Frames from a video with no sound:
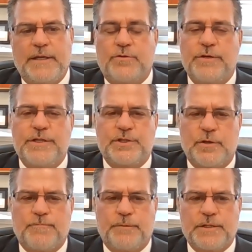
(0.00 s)
and increased
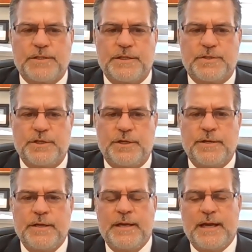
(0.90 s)
surplus this
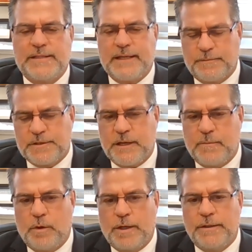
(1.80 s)
year has helped
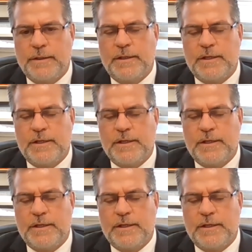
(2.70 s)
somewhat